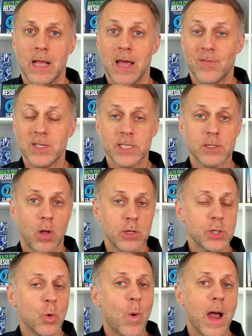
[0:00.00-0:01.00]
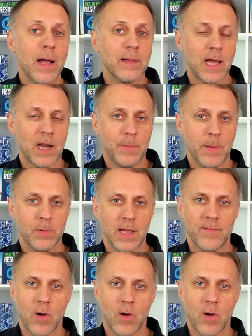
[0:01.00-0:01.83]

This is also why a lot of people have